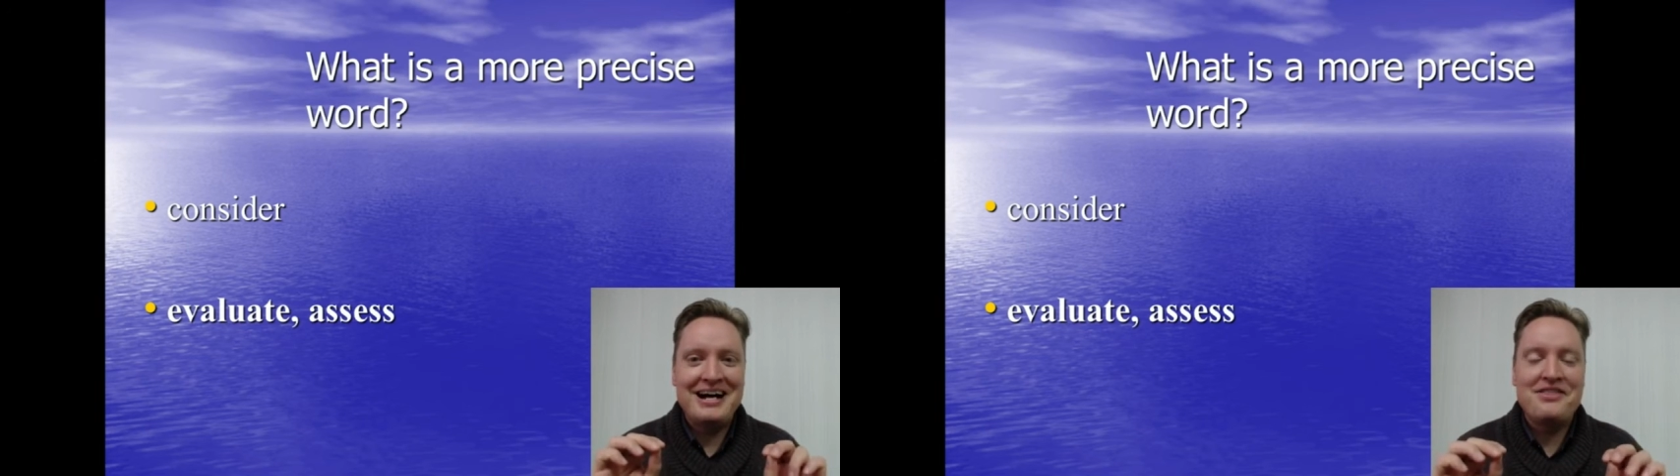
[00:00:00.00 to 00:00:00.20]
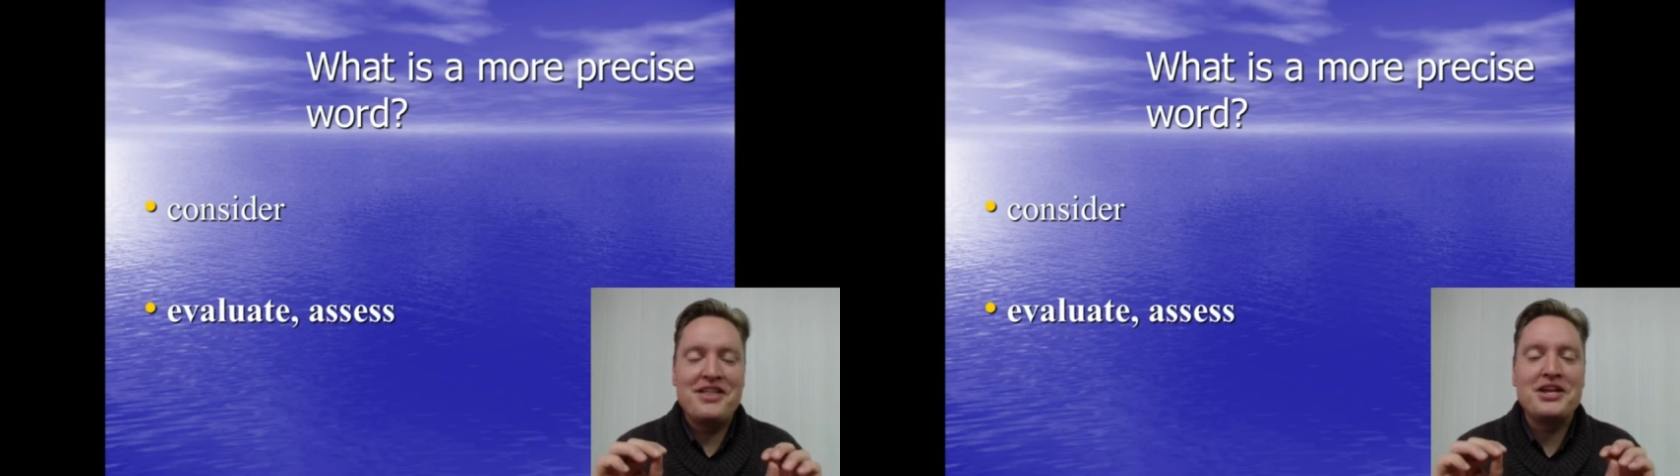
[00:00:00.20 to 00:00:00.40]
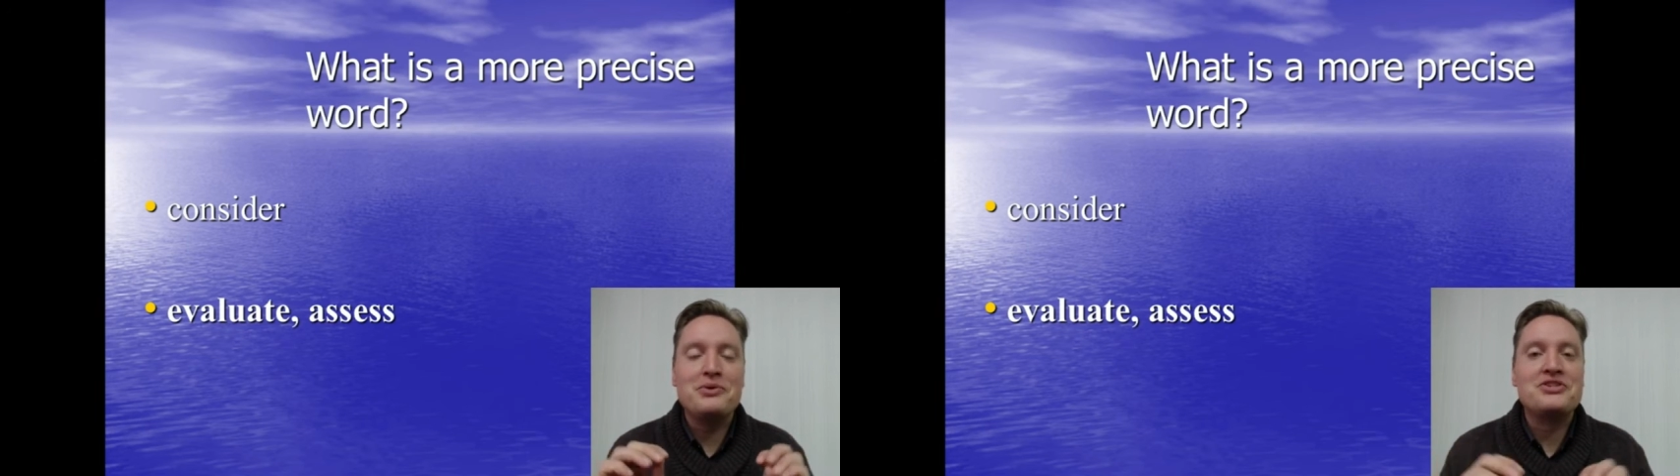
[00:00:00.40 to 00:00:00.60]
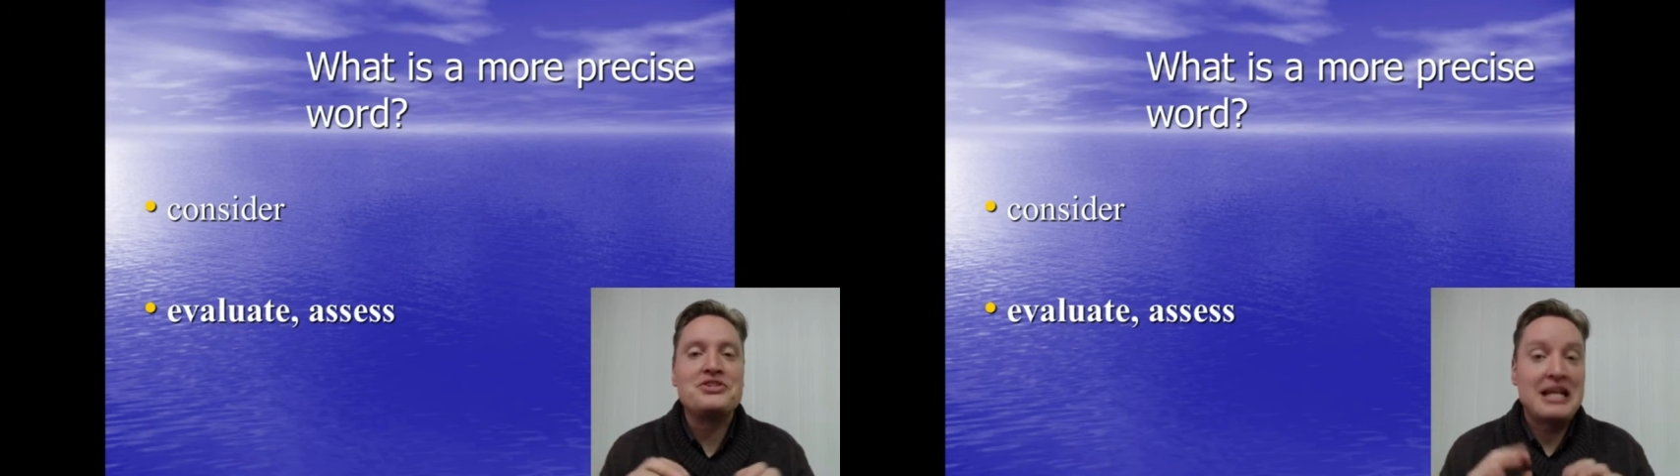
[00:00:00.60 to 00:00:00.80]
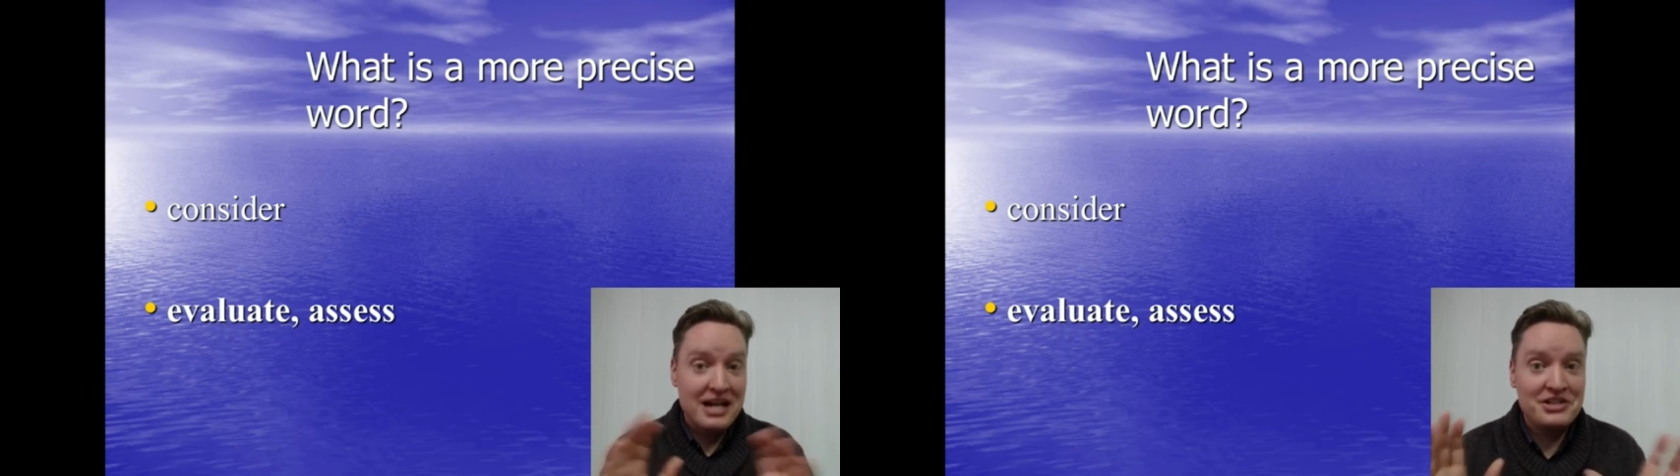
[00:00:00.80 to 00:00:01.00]
then you would
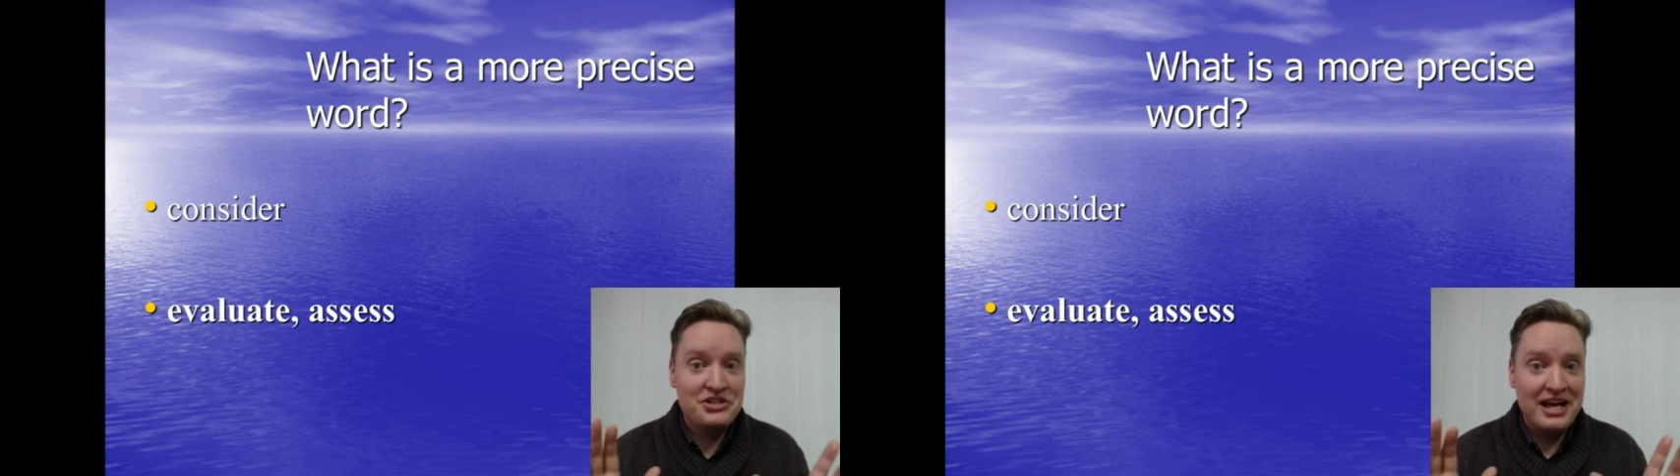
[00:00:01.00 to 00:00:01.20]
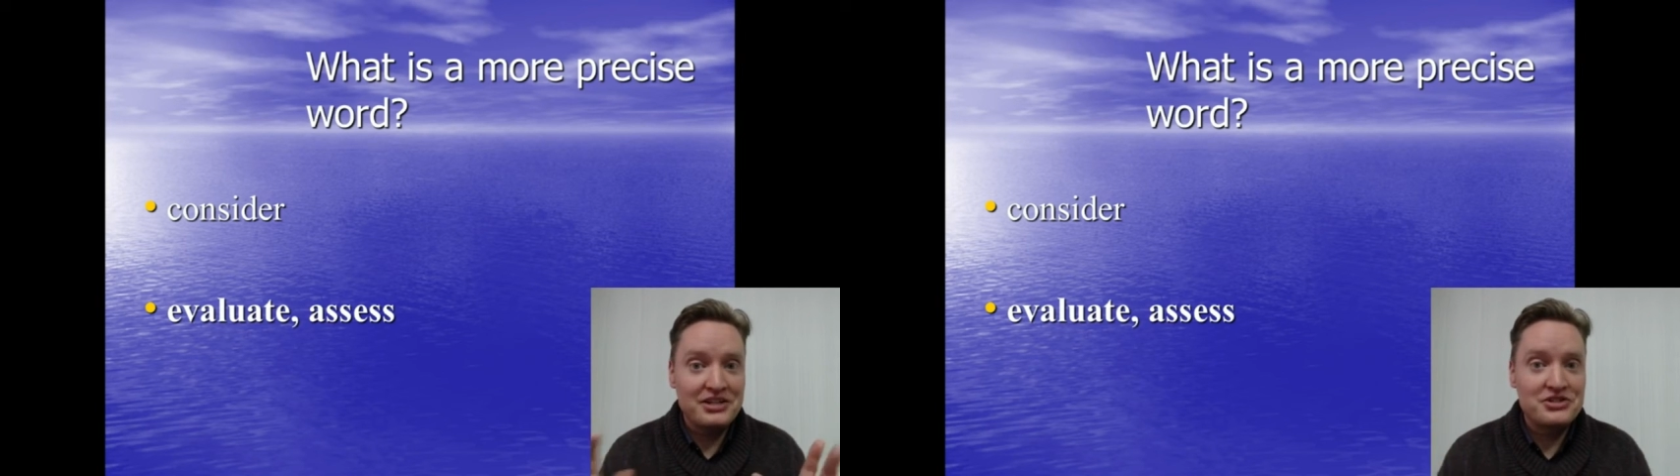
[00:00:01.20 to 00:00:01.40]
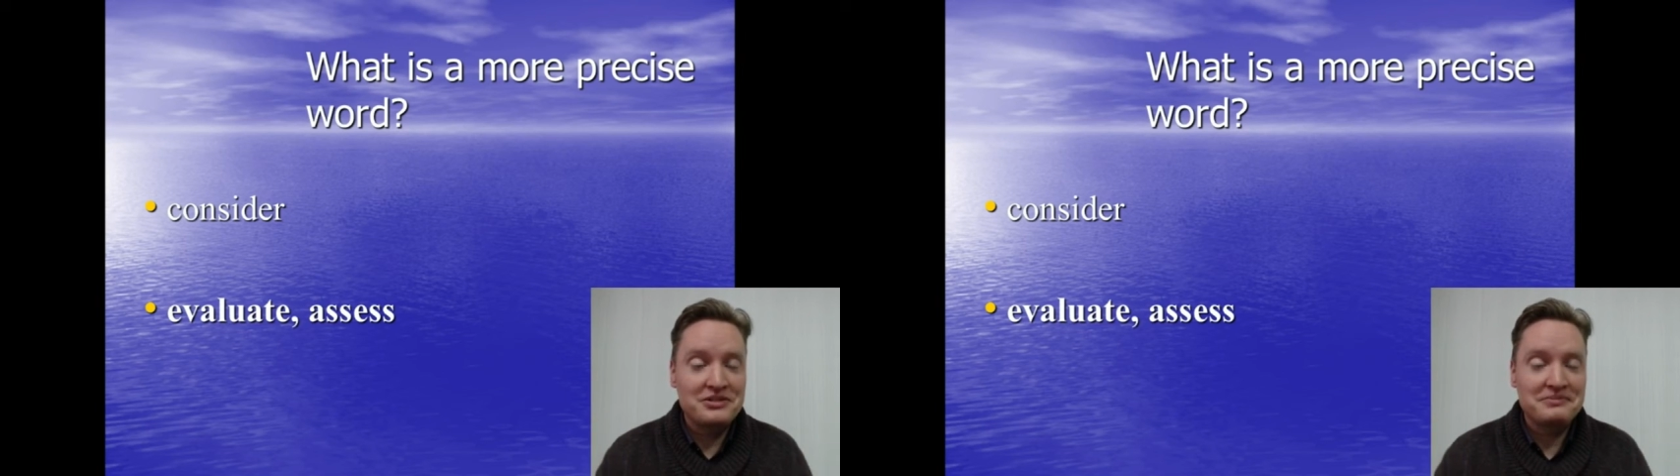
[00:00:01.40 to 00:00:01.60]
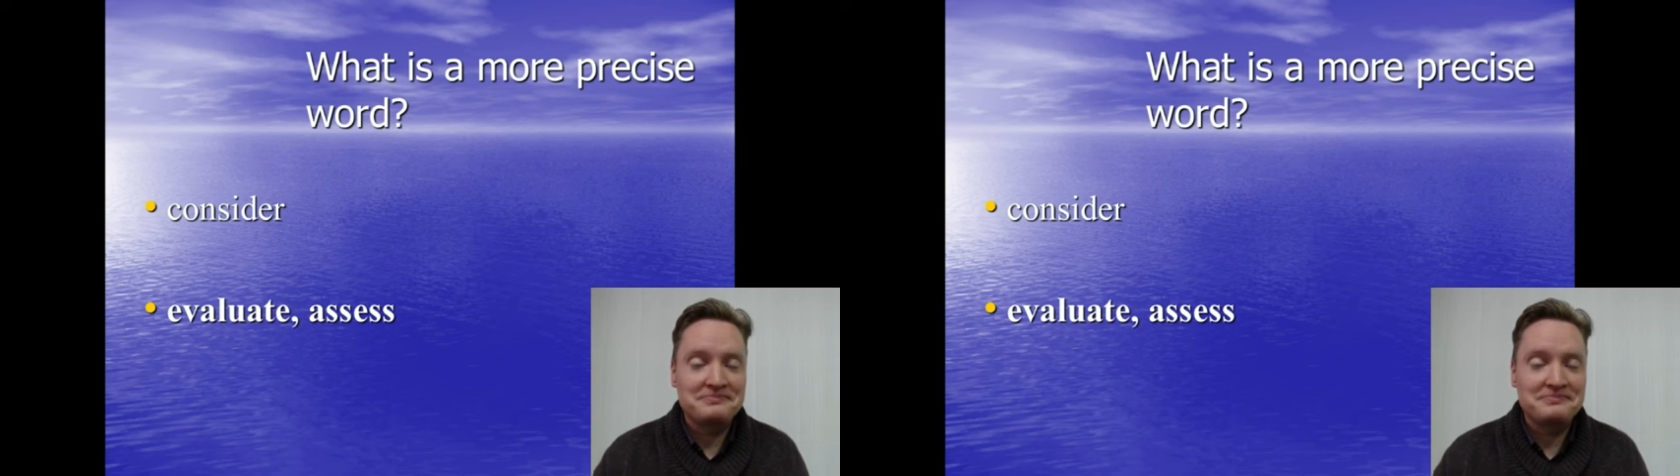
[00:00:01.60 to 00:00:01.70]
say assess.